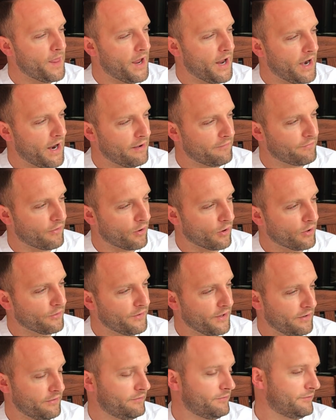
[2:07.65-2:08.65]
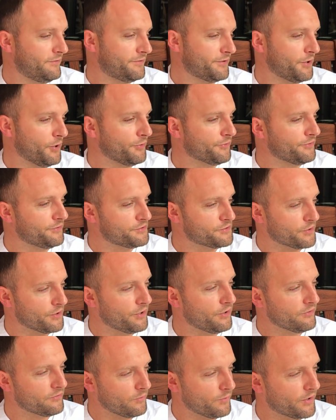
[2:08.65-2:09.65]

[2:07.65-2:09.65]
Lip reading: And I've heard that skills and drills,